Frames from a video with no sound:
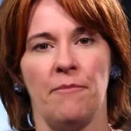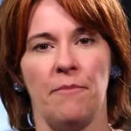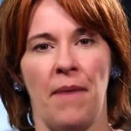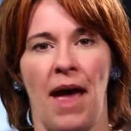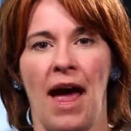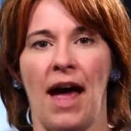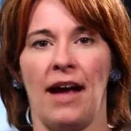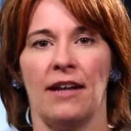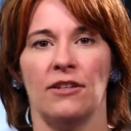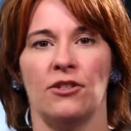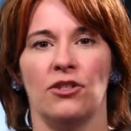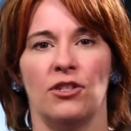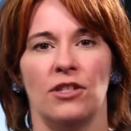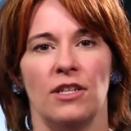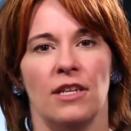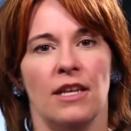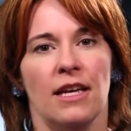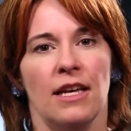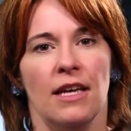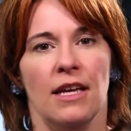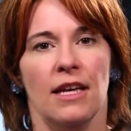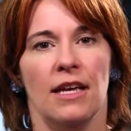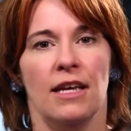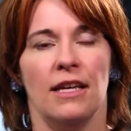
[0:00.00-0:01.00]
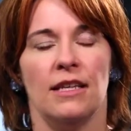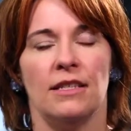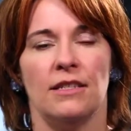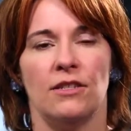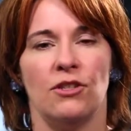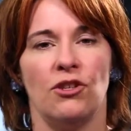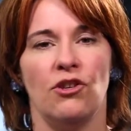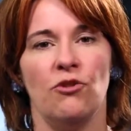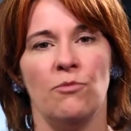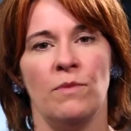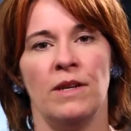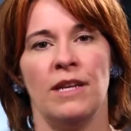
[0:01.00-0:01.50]
match
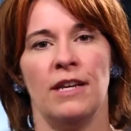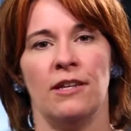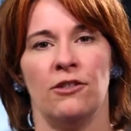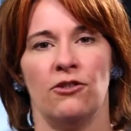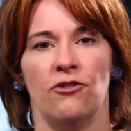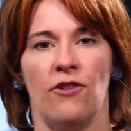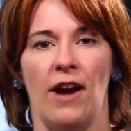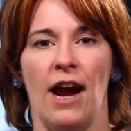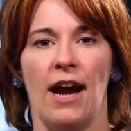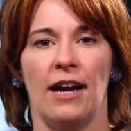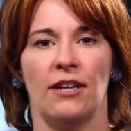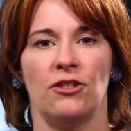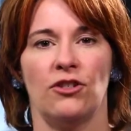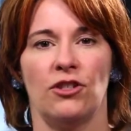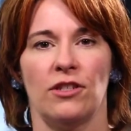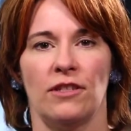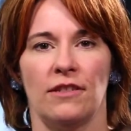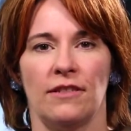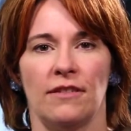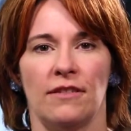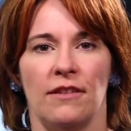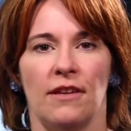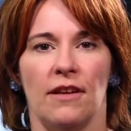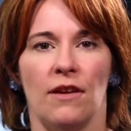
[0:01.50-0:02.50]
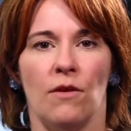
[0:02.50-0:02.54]
is human interaction.